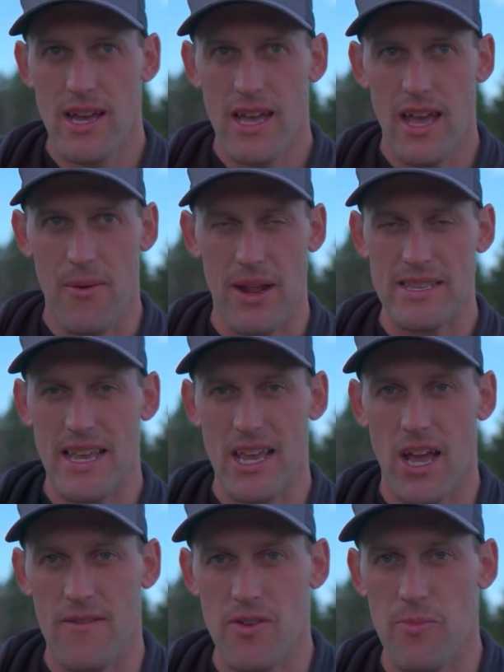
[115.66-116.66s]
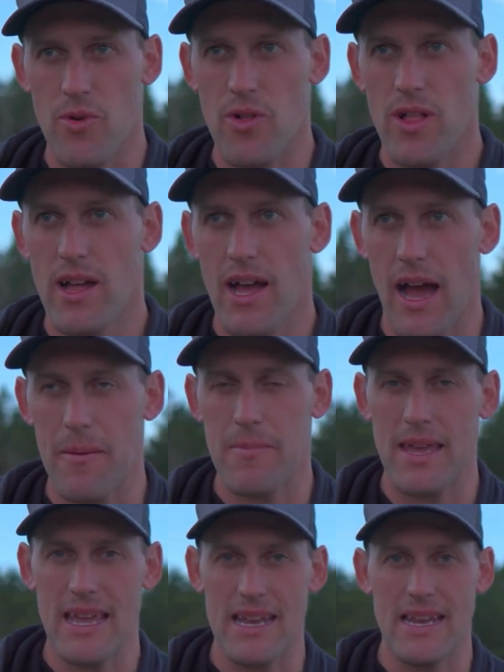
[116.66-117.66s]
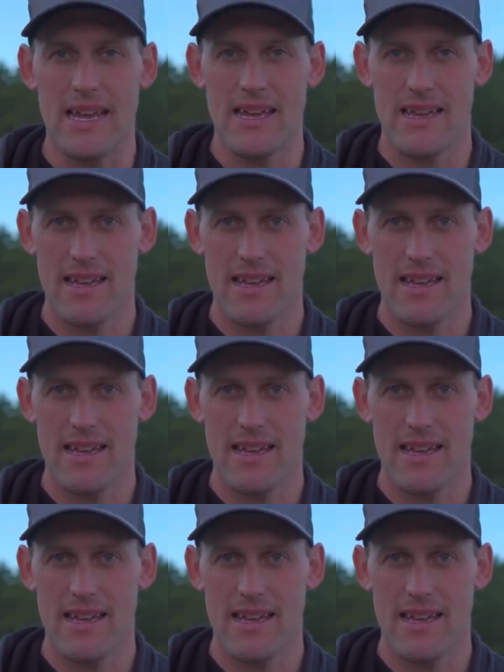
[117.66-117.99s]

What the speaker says: And when I say comfortable, I mean it